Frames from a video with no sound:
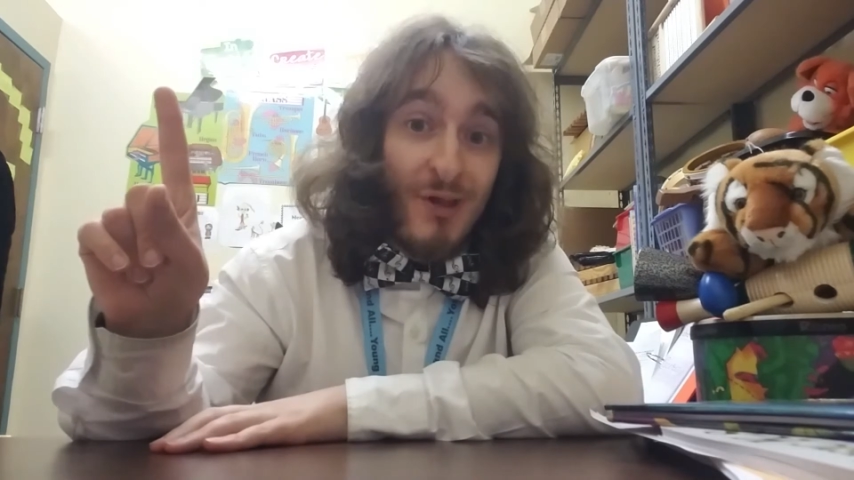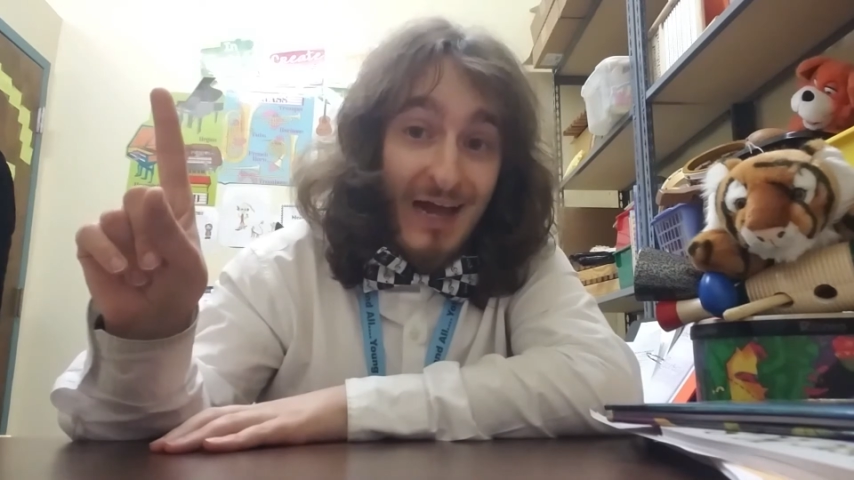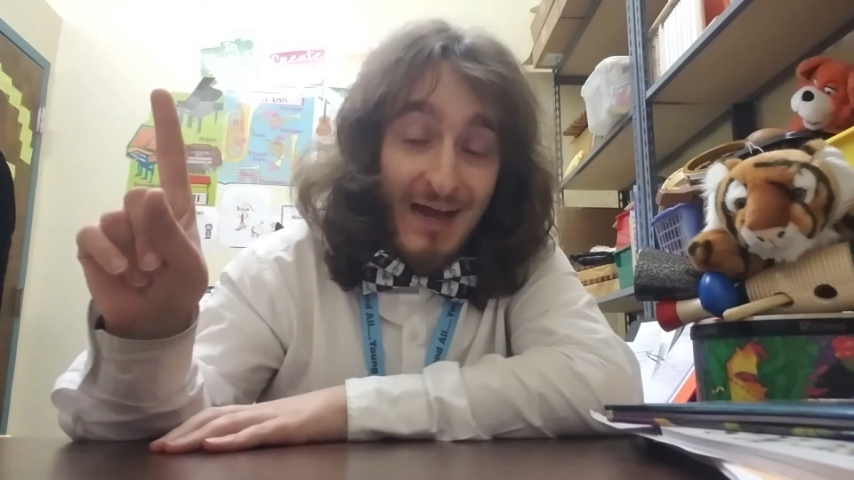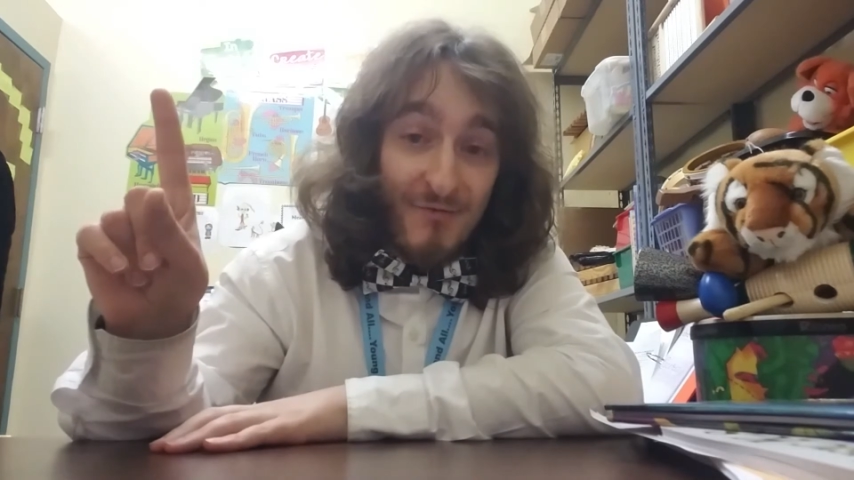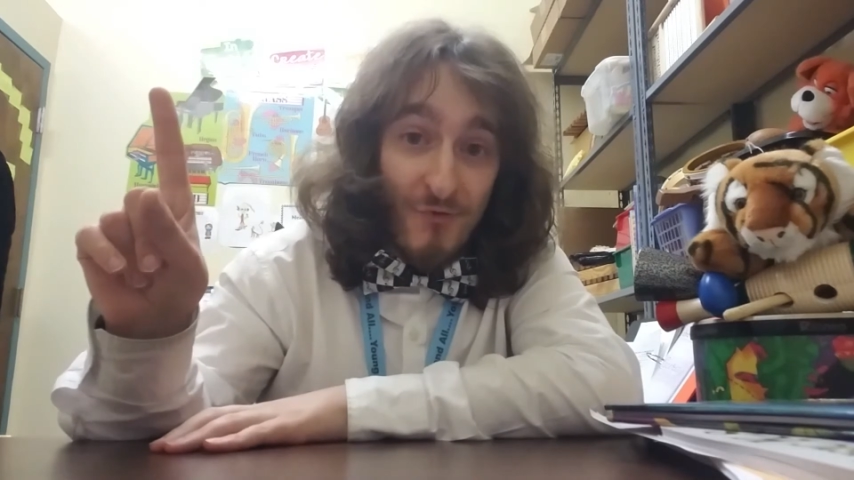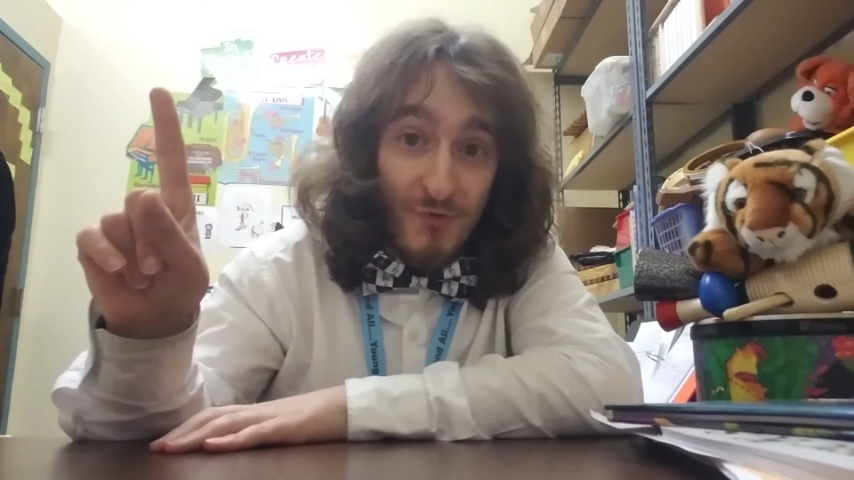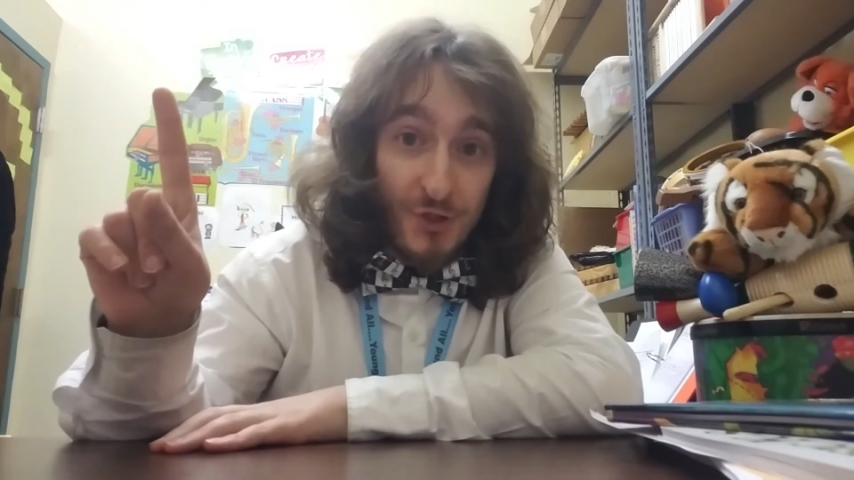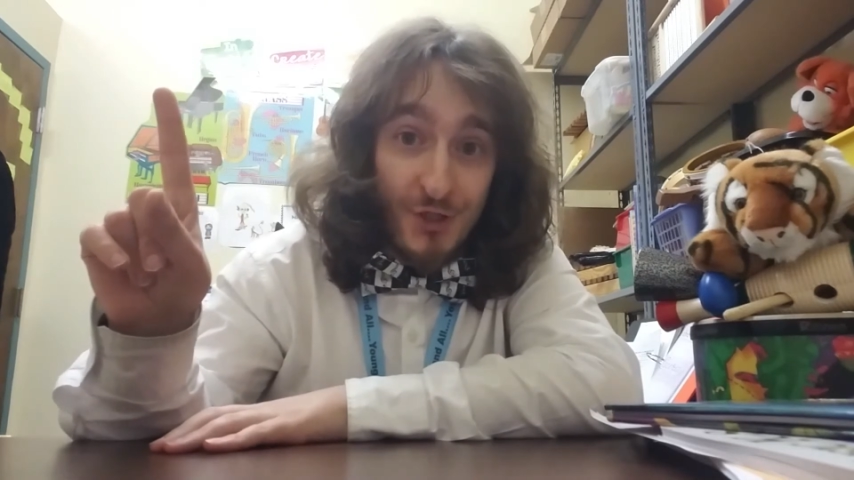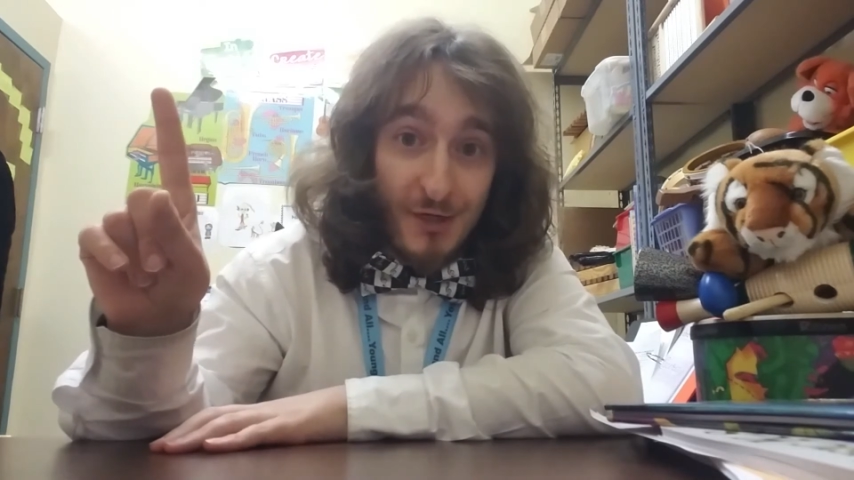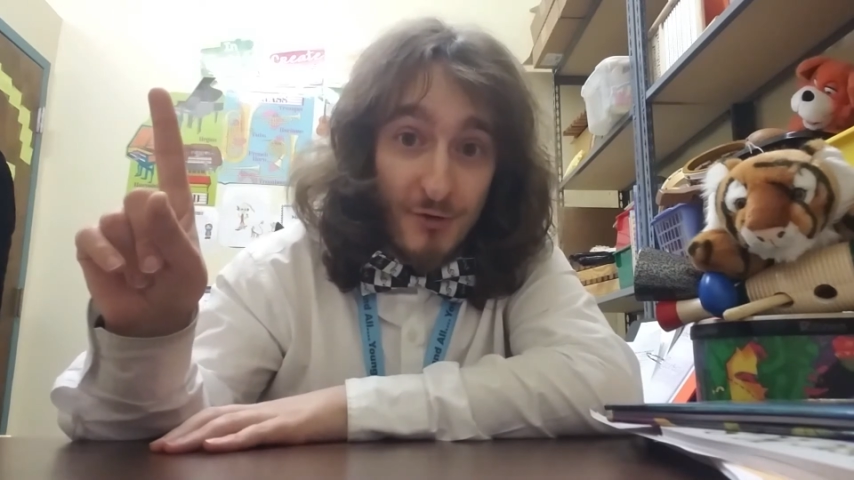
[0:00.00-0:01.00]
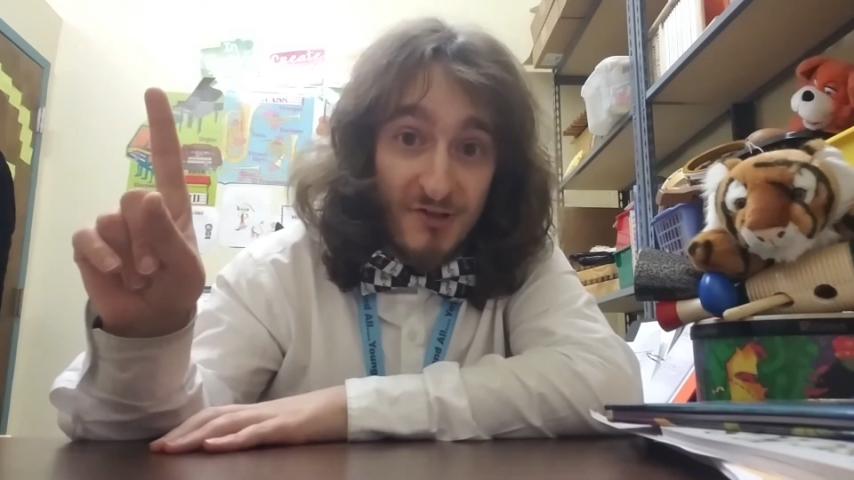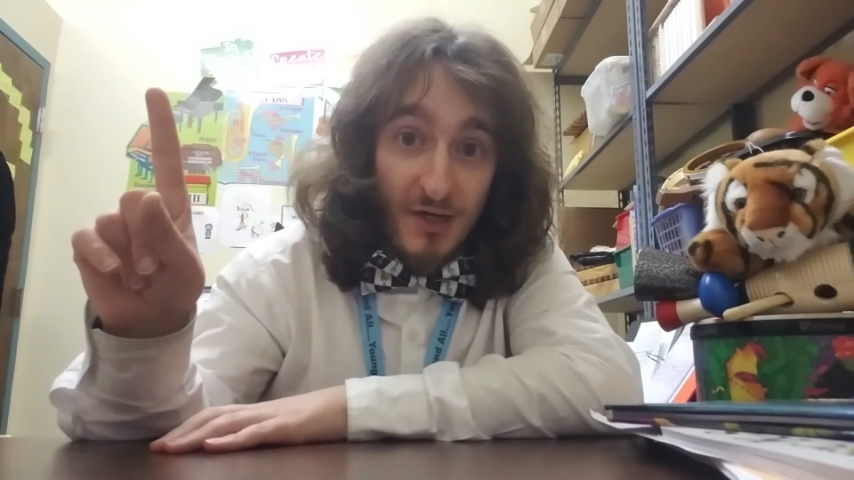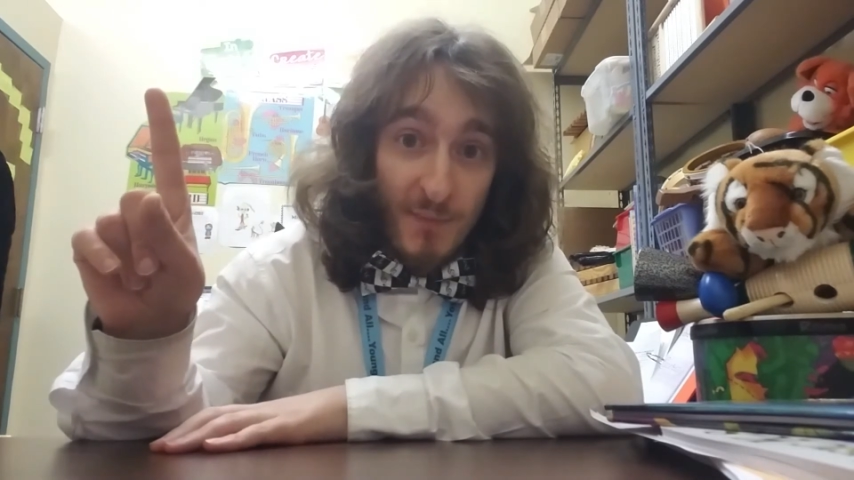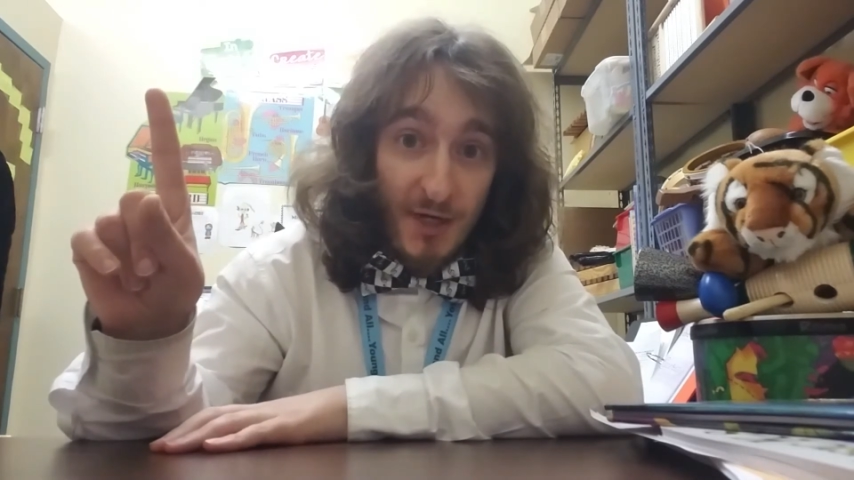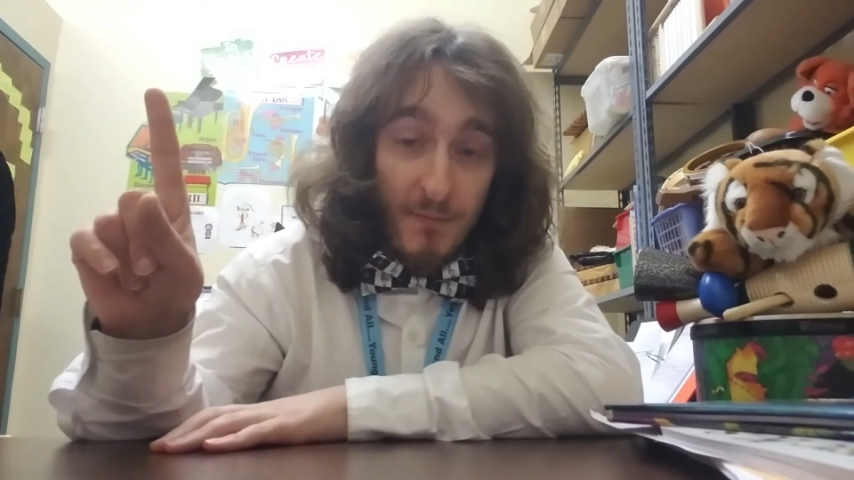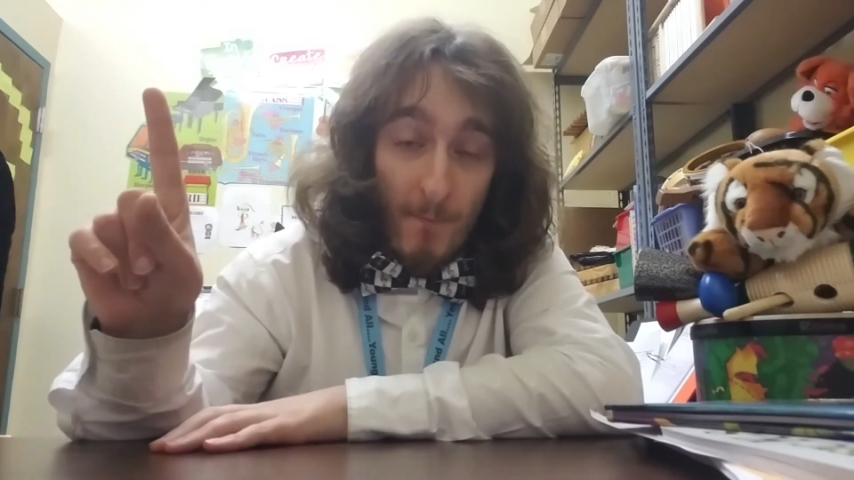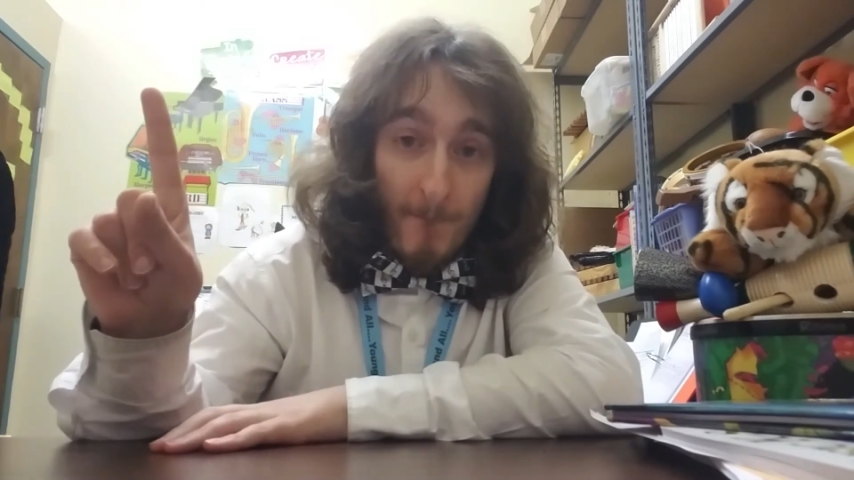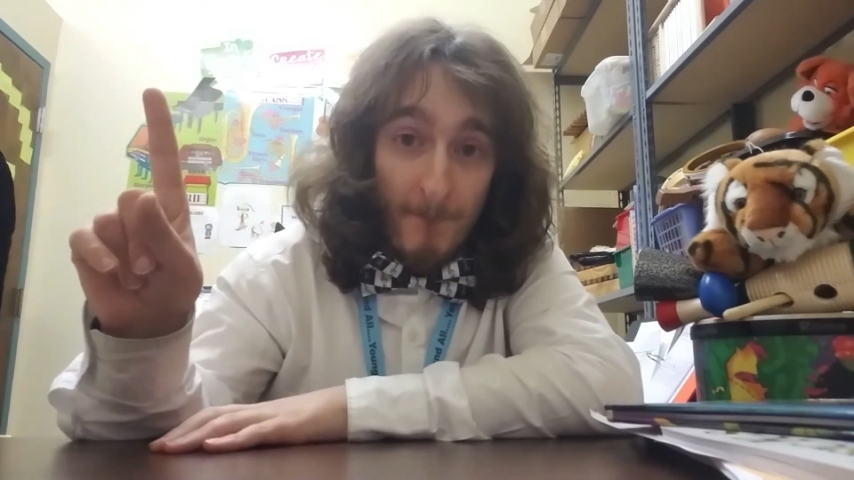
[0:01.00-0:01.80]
have the shakers come in.